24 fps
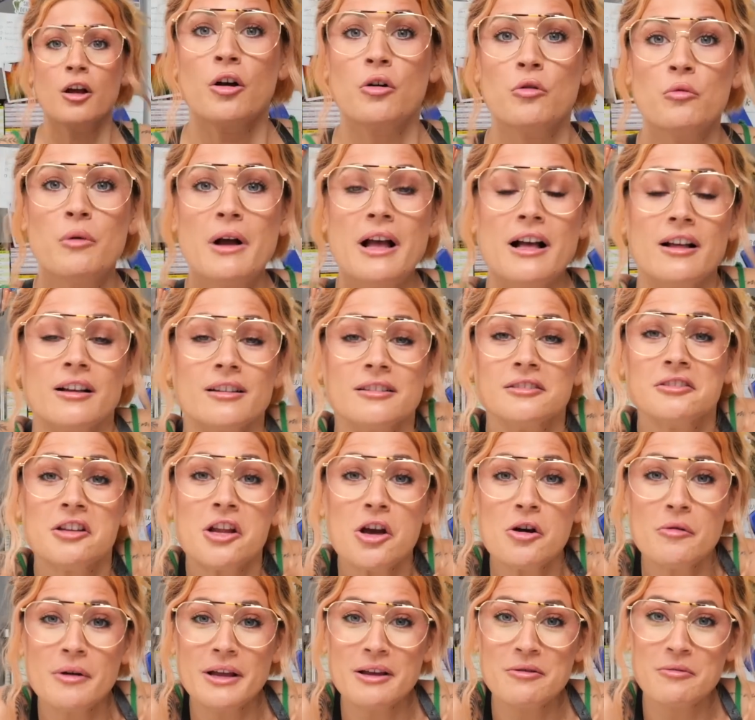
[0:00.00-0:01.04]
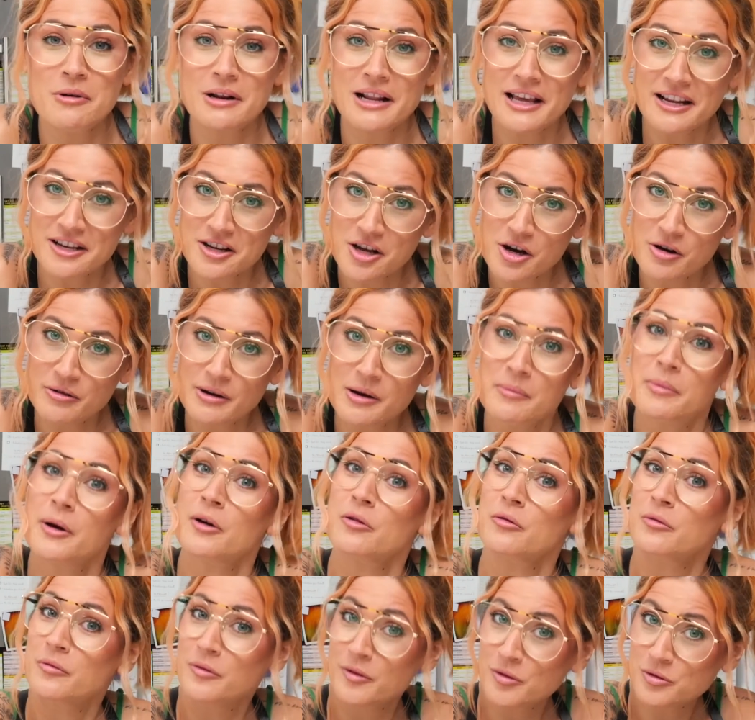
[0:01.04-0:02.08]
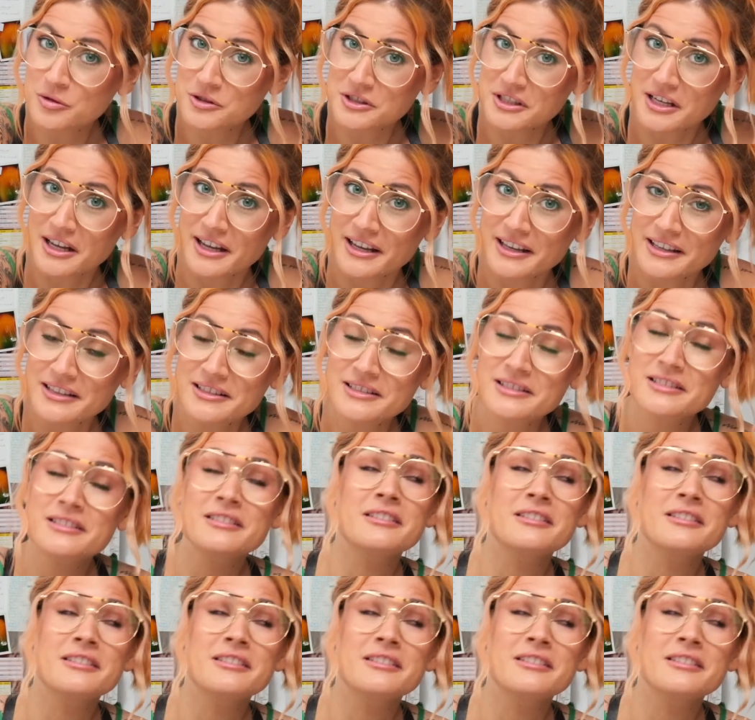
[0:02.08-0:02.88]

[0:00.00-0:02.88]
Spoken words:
Well, knowing what I know about food science,